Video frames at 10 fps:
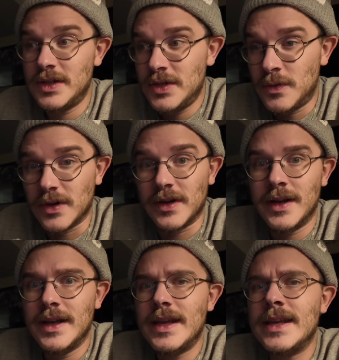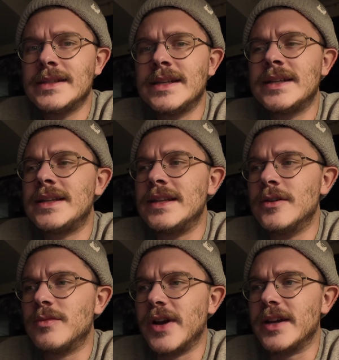Sure. Is it a deal
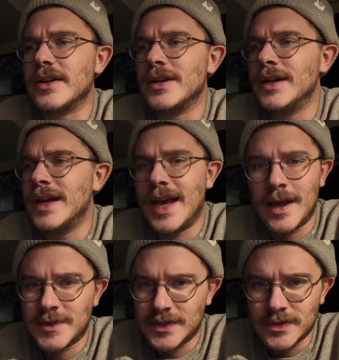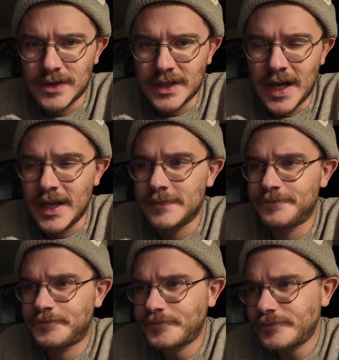breaker? Absolutely not.
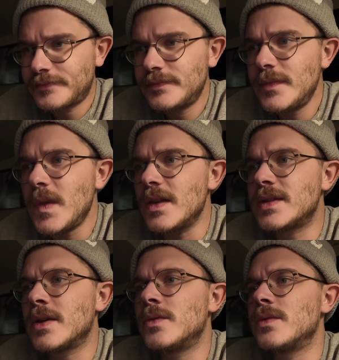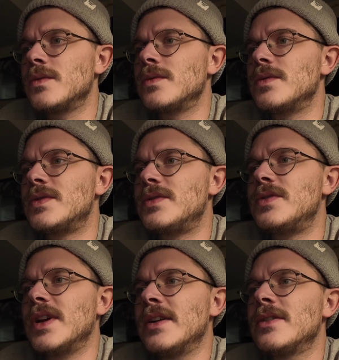So,
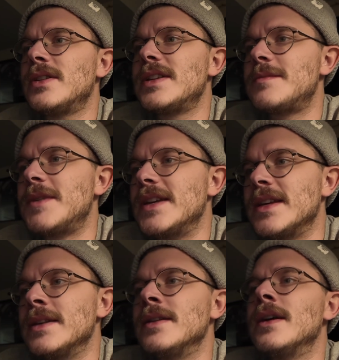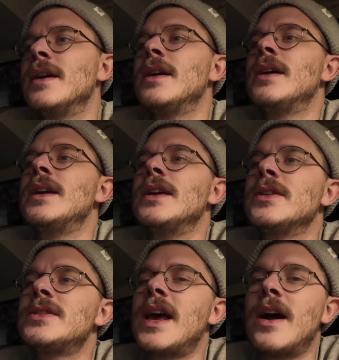generally speaking,
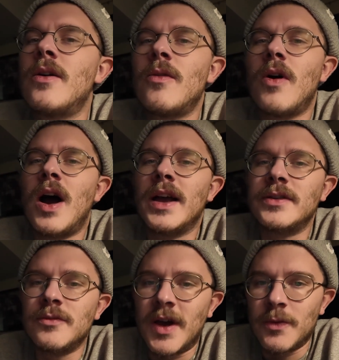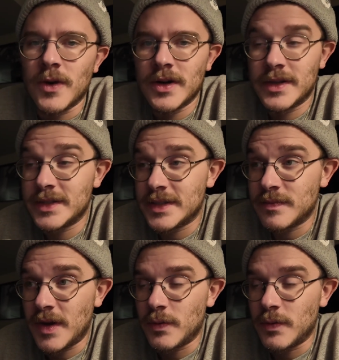here's how I do my work. This is my